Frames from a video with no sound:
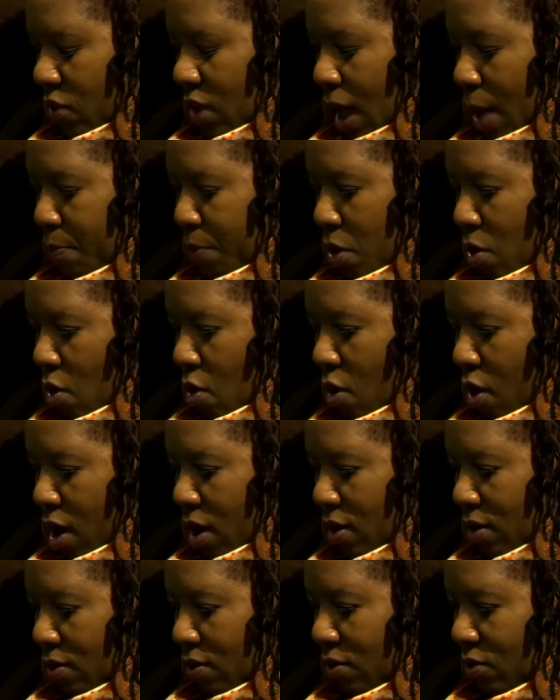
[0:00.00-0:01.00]
tap your
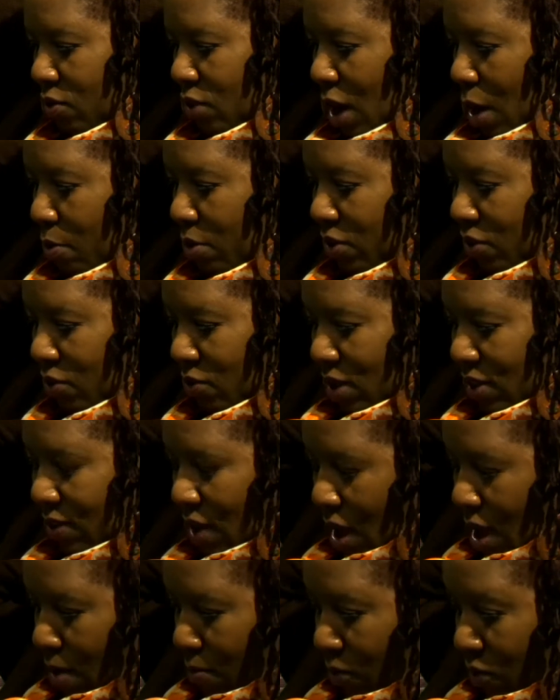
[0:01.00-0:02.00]
heart. So that was 3
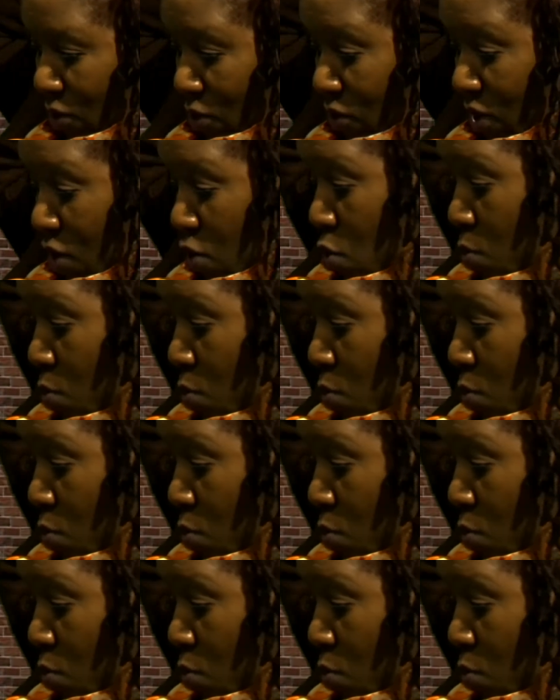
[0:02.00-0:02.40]
times. So then